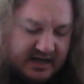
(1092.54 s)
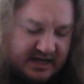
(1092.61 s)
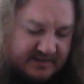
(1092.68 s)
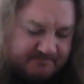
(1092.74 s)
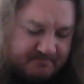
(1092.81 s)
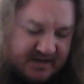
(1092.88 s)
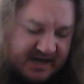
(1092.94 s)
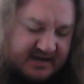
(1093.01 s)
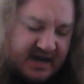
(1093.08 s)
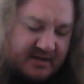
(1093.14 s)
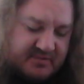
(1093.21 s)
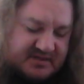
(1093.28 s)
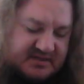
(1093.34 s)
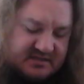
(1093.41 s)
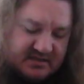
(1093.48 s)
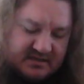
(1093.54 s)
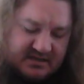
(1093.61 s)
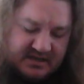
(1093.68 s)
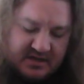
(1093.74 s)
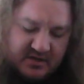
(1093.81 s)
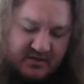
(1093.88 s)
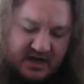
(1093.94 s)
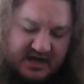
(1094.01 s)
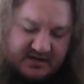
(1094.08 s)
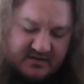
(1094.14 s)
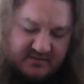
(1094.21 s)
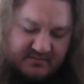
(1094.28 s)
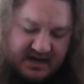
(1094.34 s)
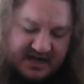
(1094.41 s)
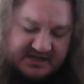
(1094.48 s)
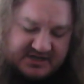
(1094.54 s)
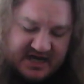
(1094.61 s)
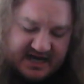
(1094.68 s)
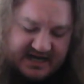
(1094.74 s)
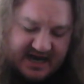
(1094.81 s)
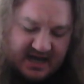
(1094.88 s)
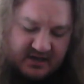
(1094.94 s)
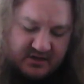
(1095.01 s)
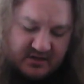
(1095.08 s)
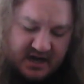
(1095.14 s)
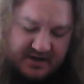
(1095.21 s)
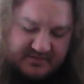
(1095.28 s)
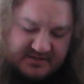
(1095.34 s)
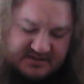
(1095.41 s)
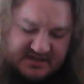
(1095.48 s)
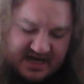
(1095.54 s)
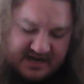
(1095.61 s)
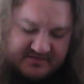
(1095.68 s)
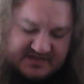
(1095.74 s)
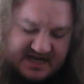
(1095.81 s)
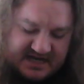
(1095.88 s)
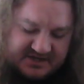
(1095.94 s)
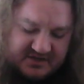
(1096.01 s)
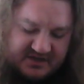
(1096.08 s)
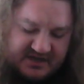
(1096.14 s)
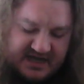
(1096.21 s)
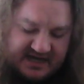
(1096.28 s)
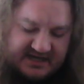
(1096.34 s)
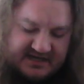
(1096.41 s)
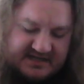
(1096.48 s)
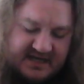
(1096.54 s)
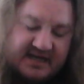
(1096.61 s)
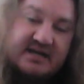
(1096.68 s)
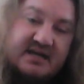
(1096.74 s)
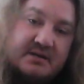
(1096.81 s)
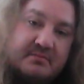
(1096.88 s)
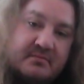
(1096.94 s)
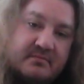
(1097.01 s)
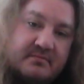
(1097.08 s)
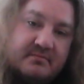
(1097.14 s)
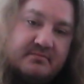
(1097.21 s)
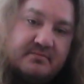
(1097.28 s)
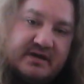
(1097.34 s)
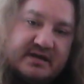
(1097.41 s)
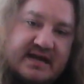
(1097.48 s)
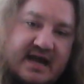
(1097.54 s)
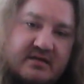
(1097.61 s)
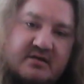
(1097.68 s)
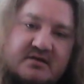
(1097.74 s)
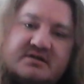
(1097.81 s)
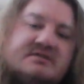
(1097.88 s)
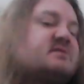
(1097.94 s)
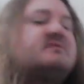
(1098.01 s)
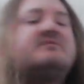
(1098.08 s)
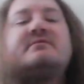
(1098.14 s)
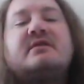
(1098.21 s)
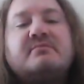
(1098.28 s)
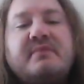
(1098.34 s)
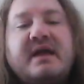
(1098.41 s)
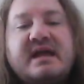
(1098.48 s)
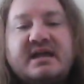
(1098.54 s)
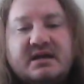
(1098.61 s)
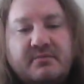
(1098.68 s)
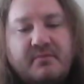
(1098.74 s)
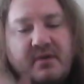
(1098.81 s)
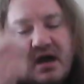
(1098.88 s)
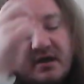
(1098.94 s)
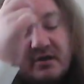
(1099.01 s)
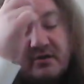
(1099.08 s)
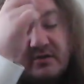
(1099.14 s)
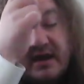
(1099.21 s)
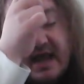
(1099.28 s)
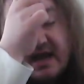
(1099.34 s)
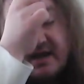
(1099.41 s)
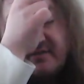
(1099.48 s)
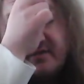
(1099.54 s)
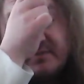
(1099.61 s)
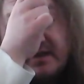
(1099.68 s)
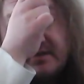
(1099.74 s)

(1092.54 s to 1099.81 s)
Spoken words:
And I was, you know, I don't mind Jack Gallagher. I was actually kind of digging him. But now they're making a mockery out of him.